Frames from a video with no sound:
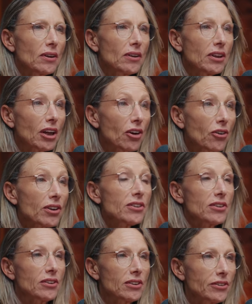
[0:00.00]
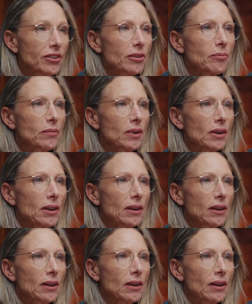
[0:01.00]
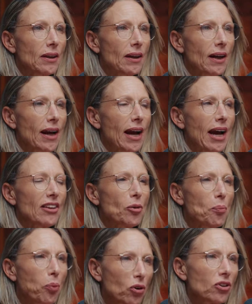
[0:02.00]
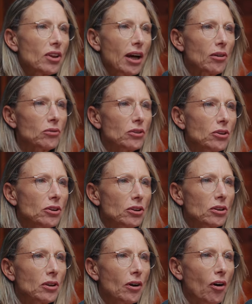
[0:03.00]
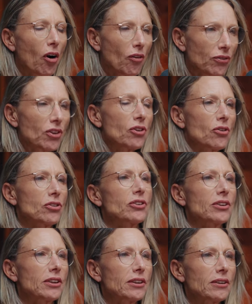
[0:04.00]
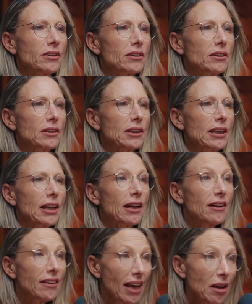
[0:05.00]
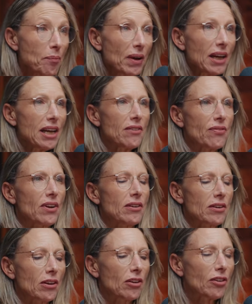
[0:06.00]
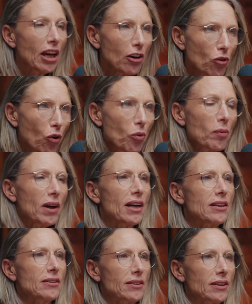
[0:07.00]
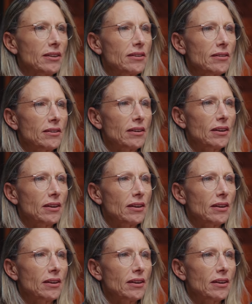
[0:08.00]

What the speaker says: the criticism and the put downs of the narcissist. They believe it. They normalize it.